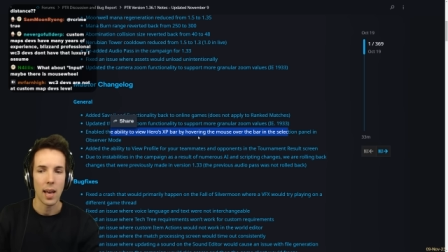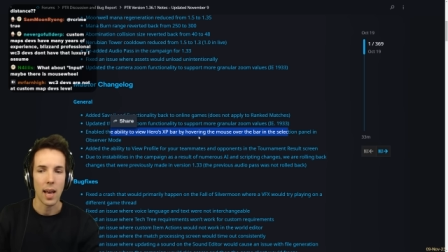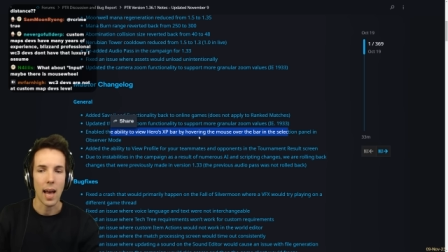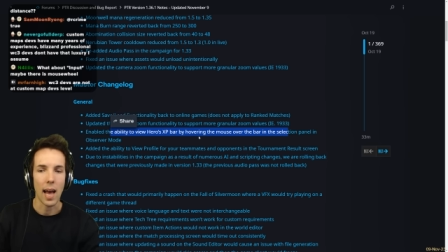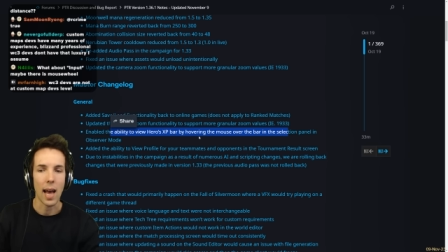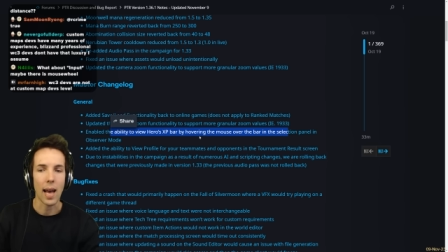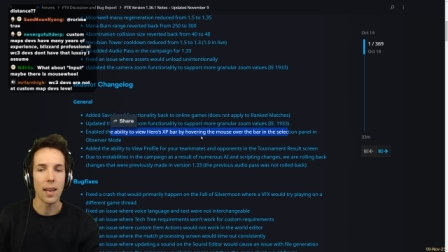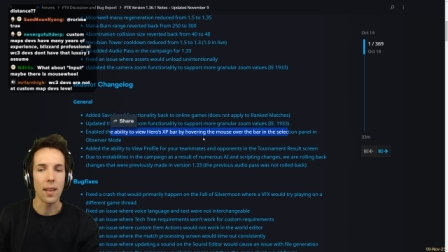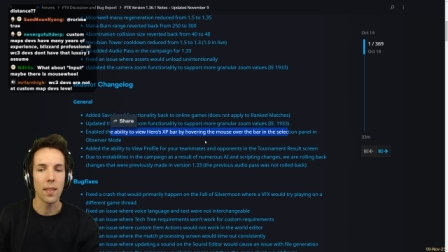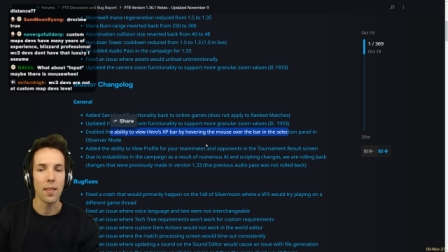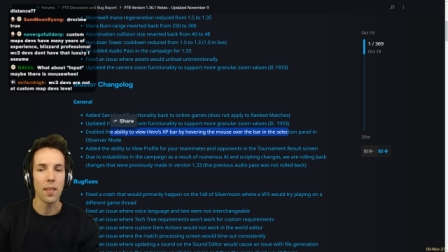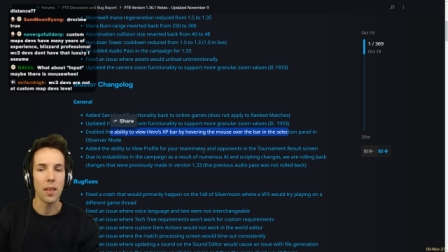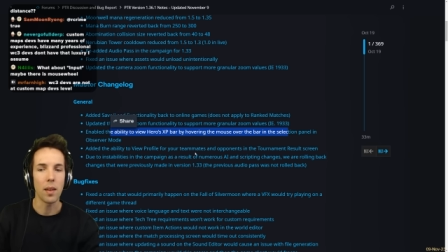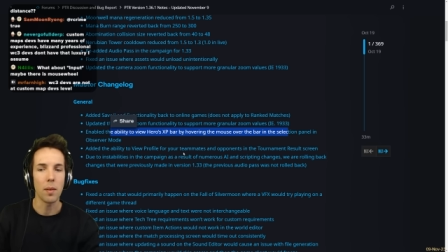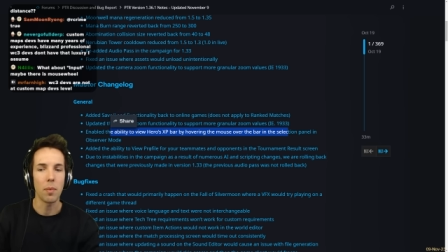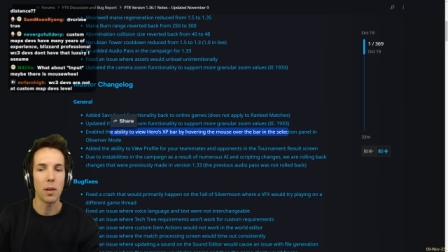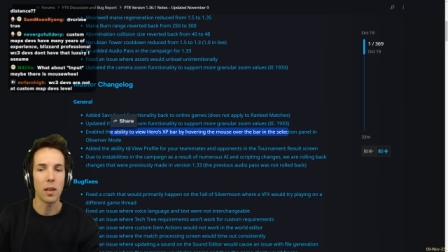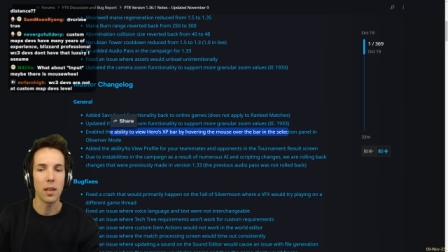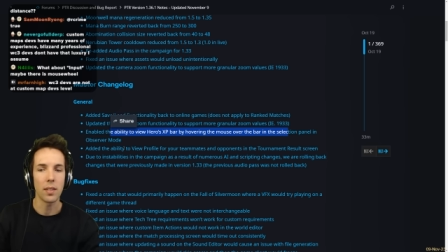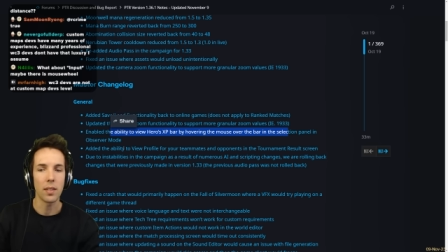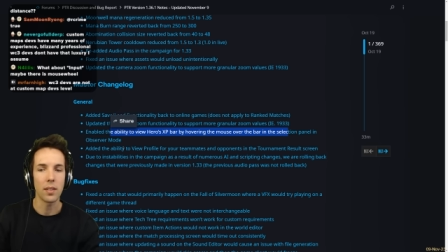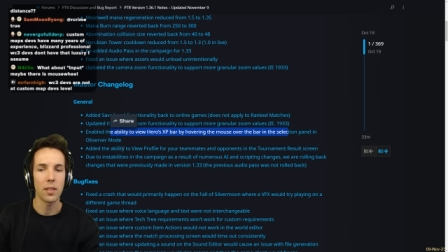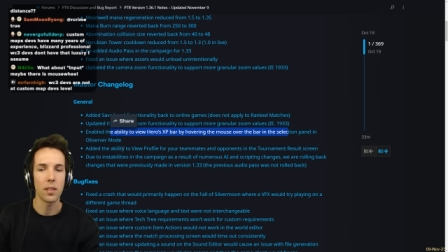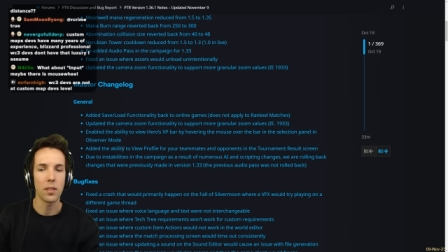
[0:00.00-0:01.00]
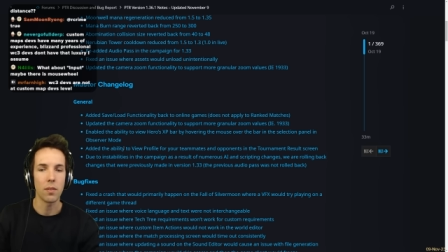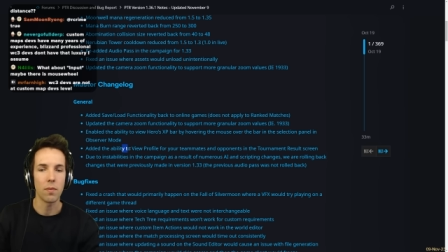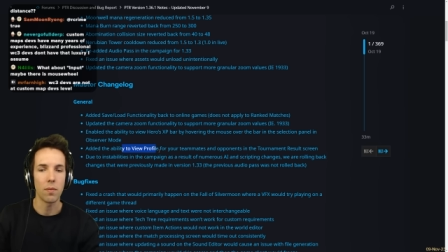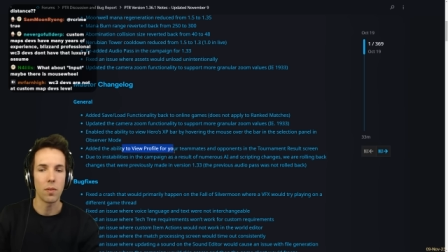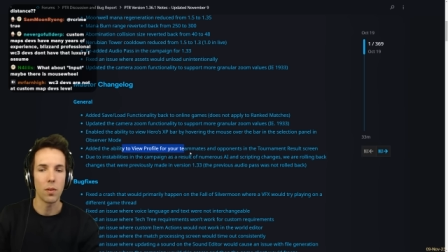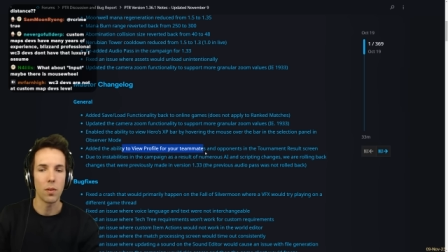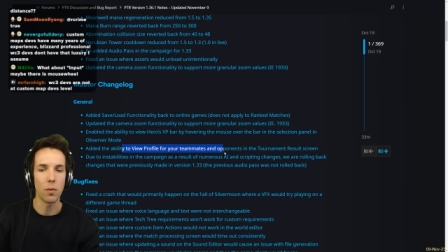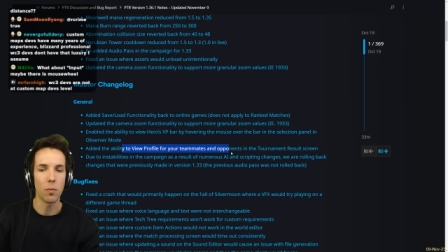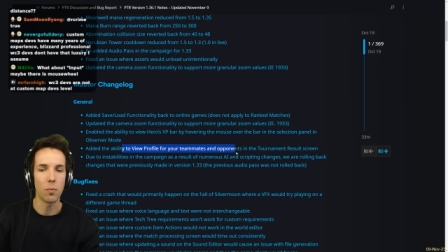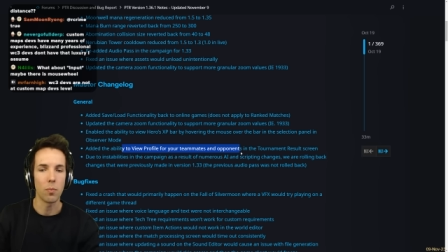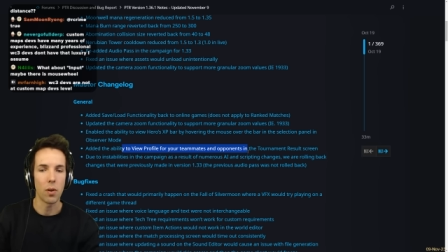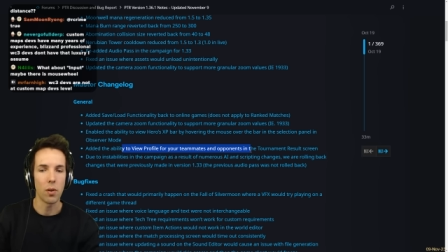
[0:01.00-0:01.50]
added the ability to
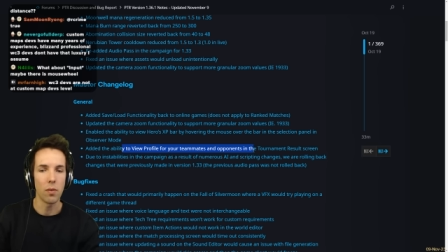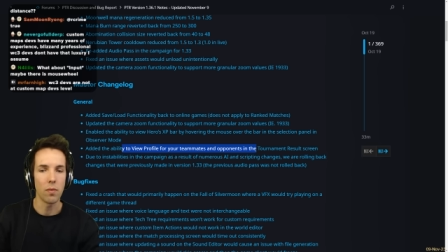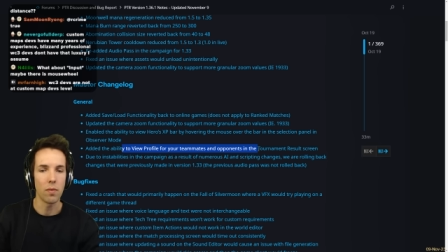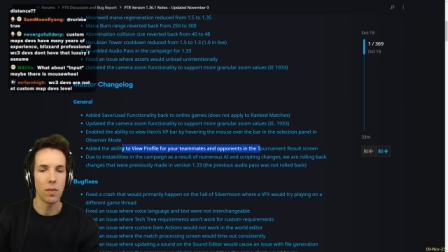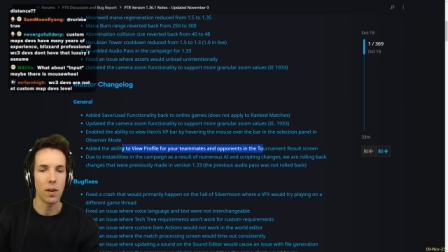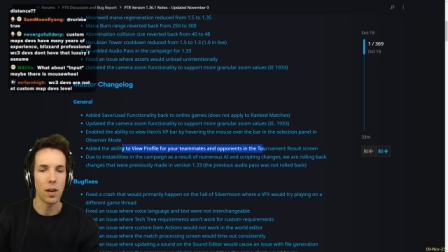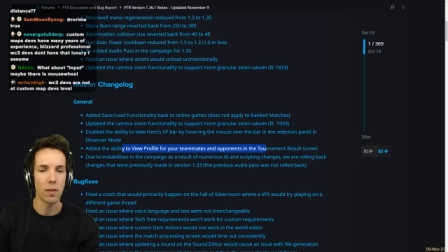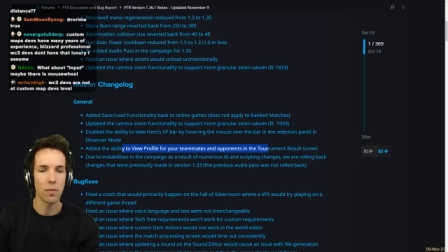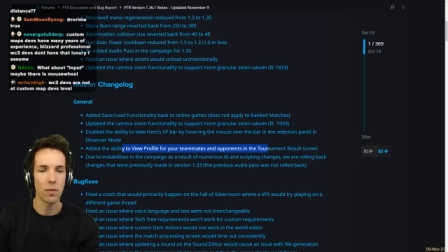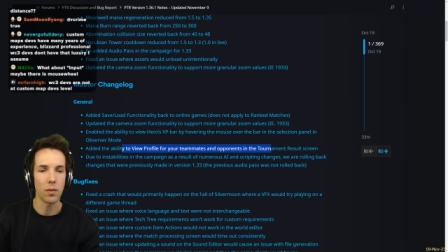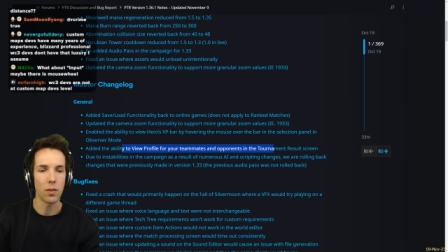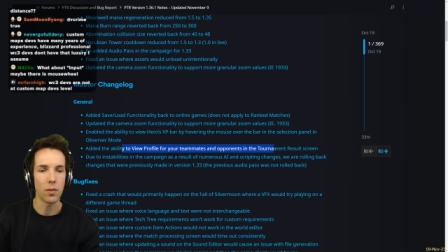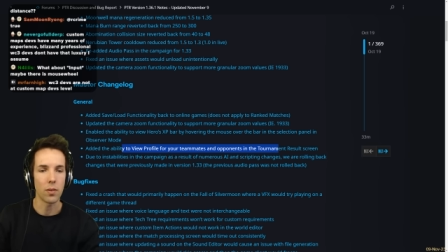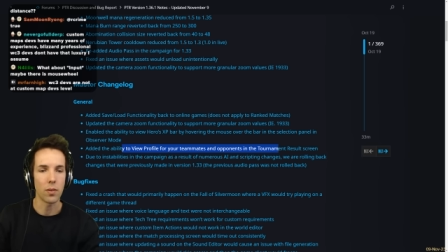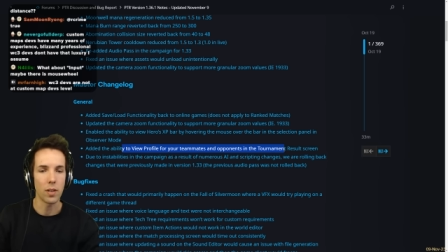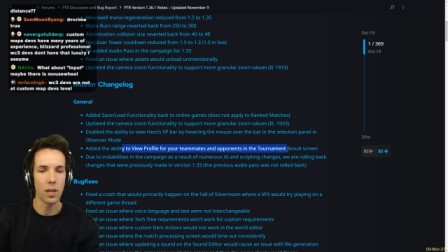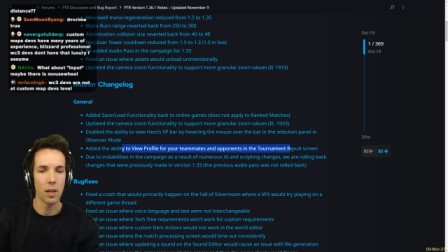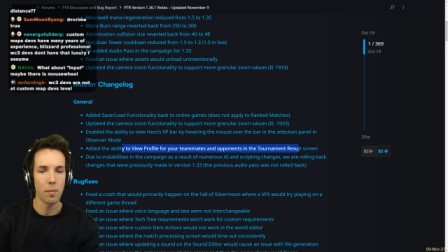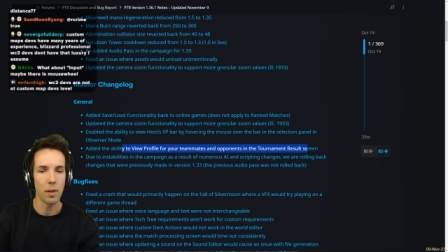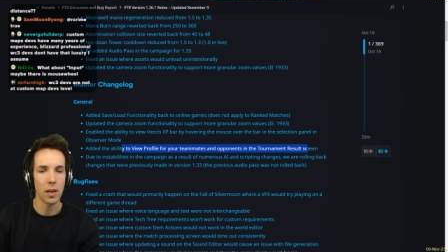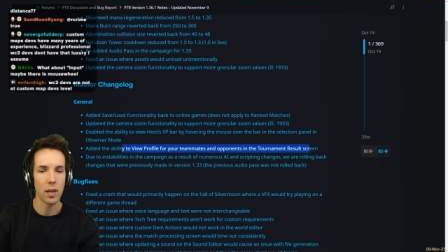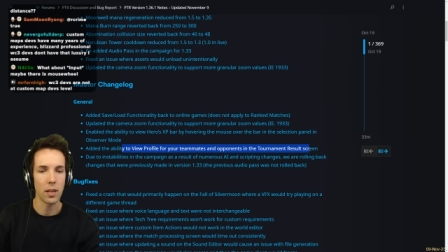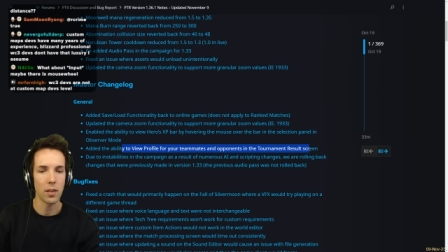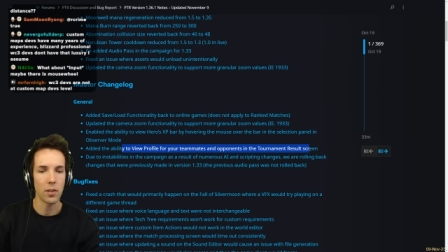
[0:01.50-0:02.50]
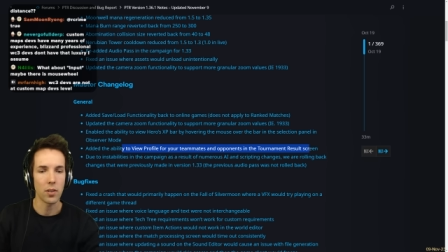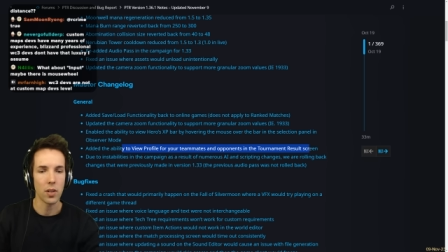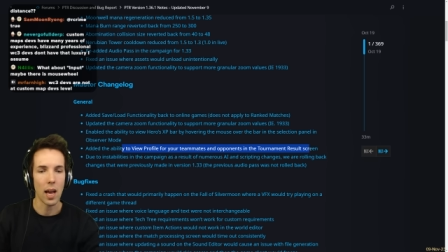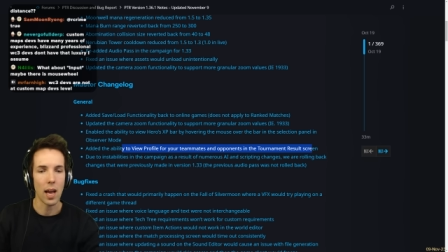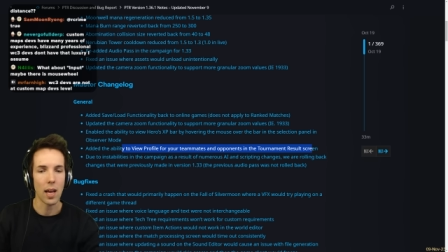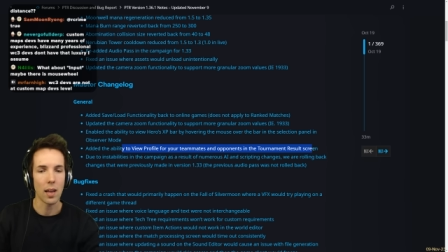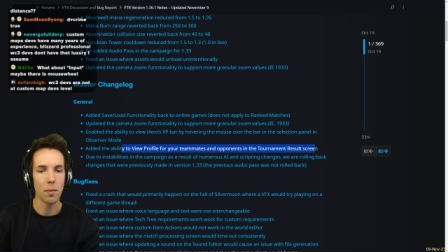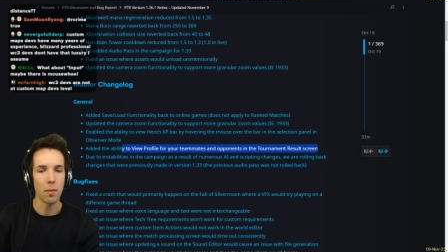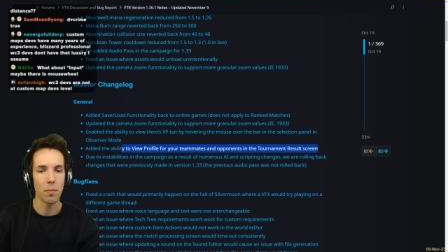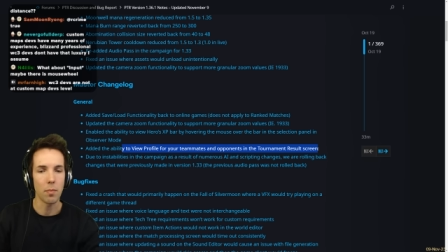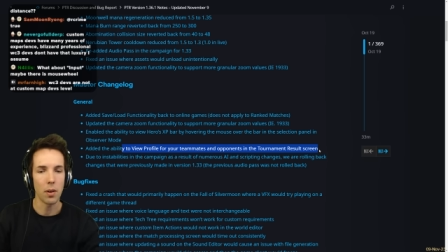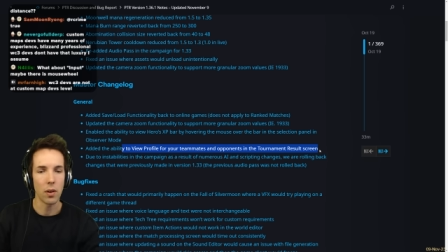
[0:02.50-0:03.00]
view profile for your teammates
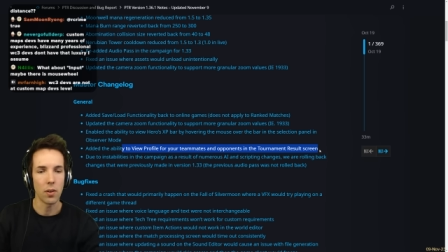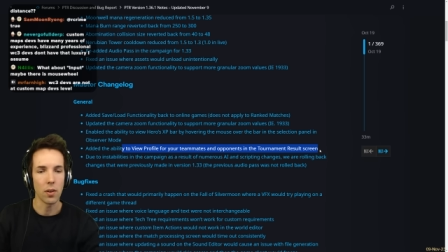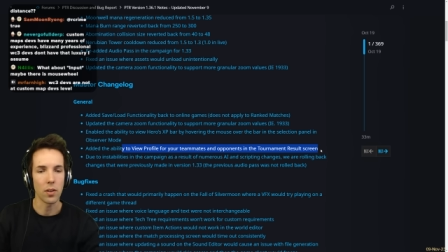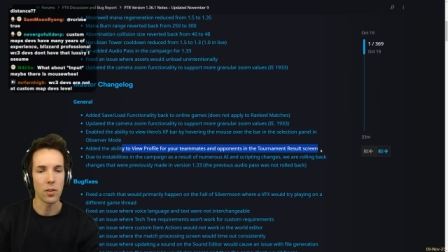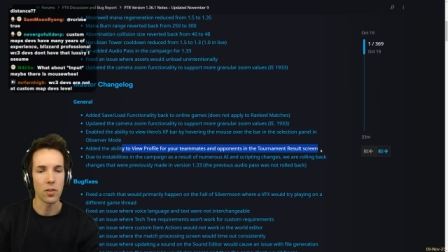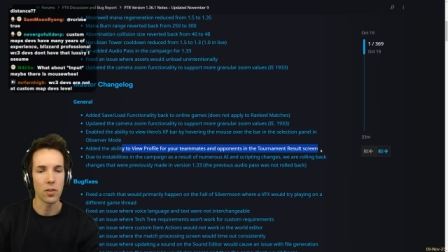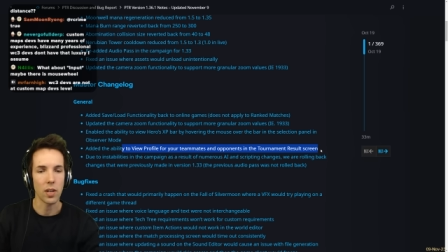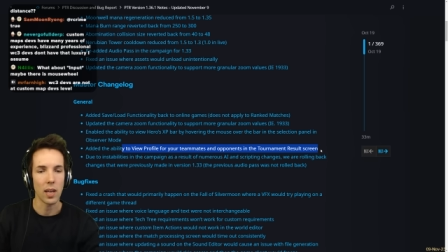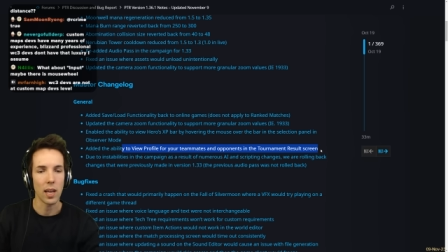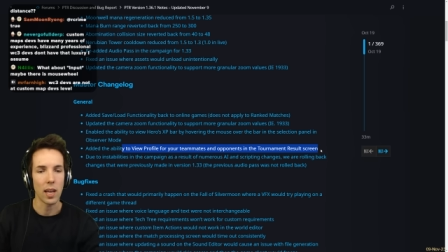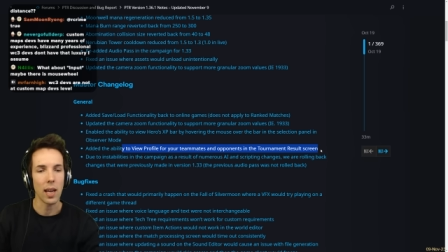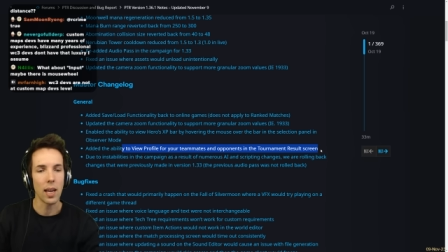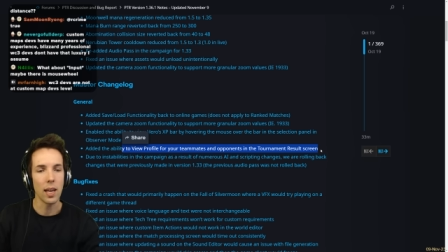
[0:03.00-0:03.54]
and opponents